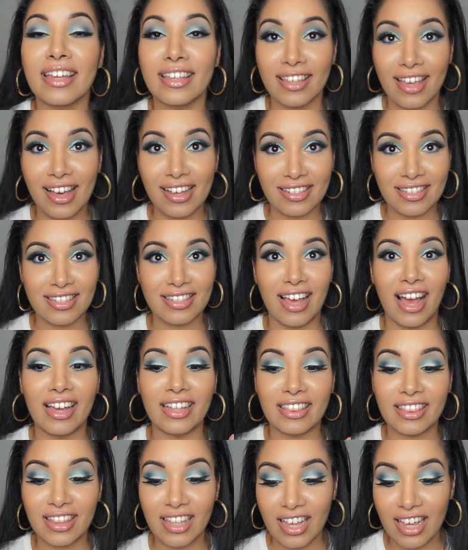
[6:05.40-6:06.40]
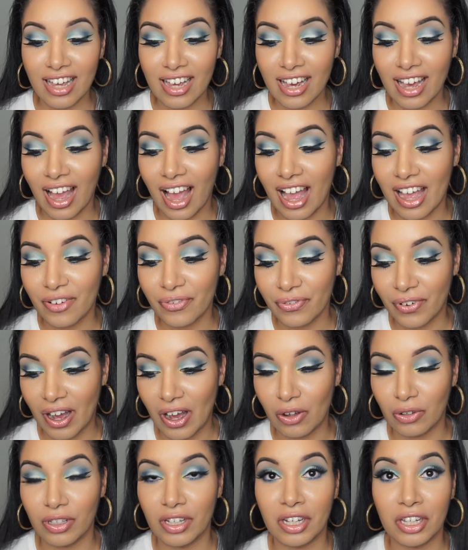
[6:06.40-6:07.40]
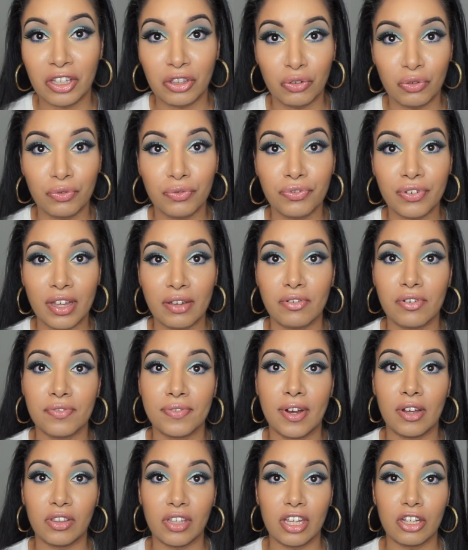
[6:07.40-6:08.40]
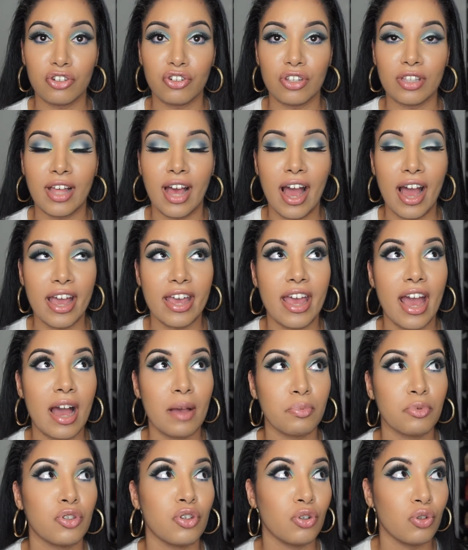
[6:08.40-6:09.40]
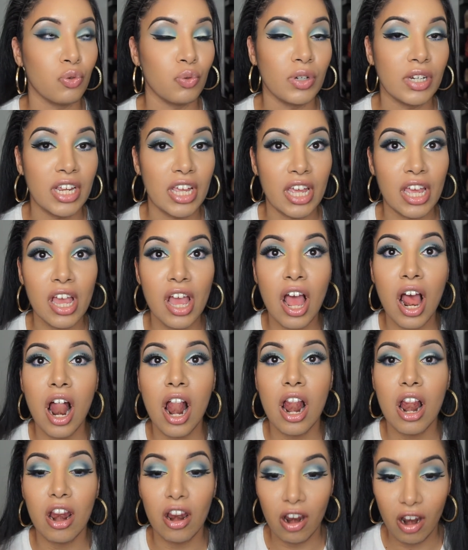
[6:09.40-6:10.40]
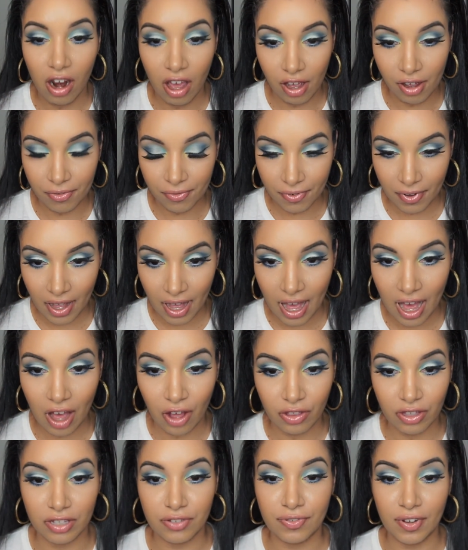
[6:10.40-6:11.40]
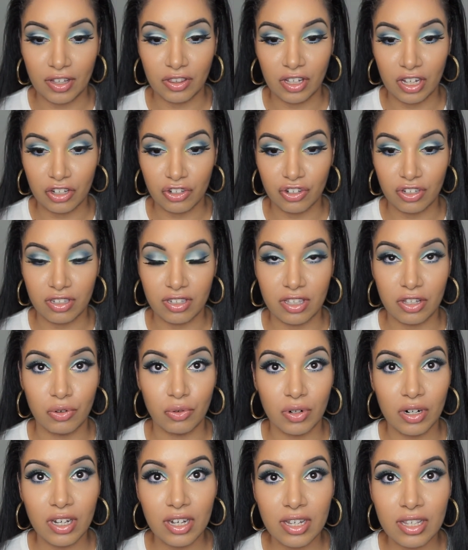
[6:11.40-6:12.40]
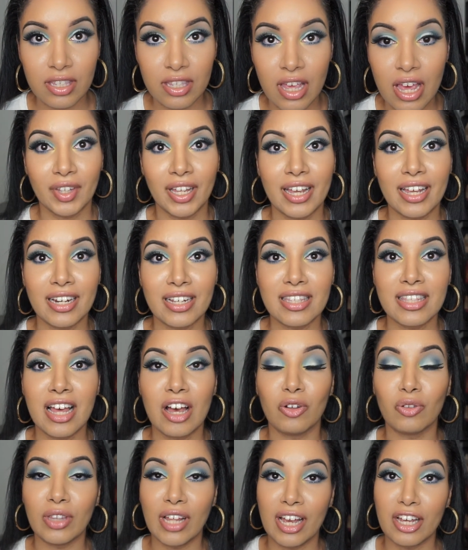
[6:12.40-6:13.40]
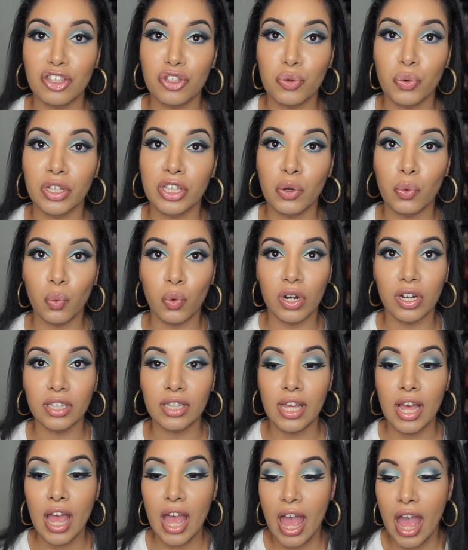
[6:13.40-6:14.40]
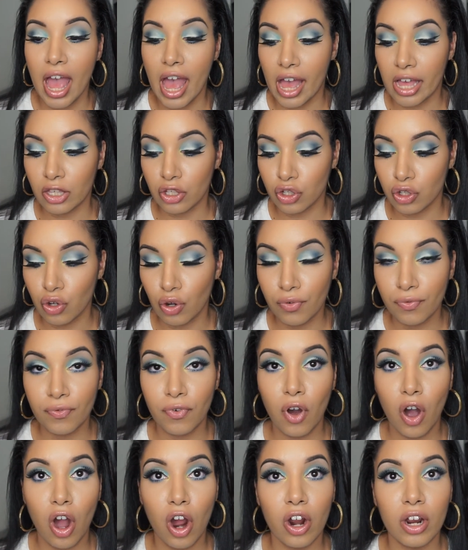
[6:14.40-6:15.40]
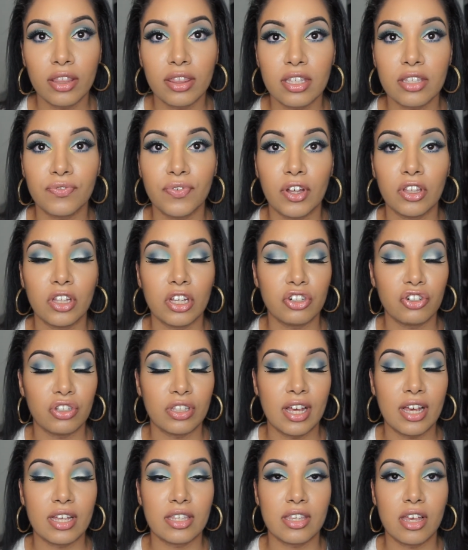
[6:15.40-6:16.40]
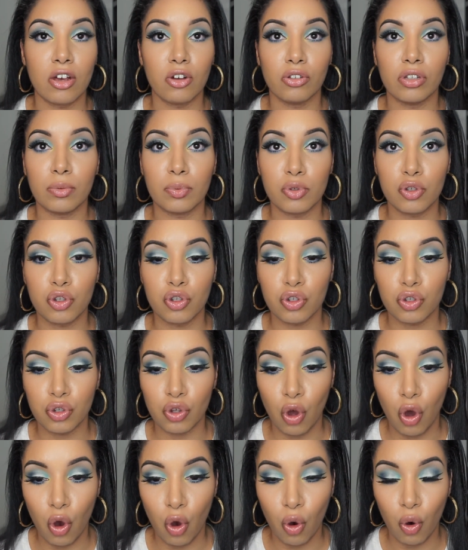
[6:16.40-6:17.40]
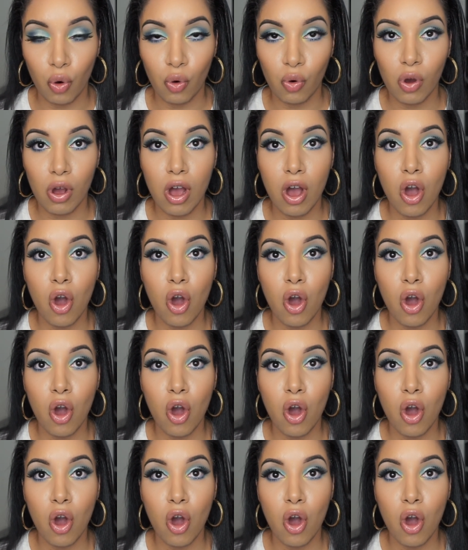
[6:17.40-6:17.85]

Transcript: Yes, I think I found a new favorite foundation. I absolutely love how this foundation still looks. It is now 9:21 and so far this foundation has held up so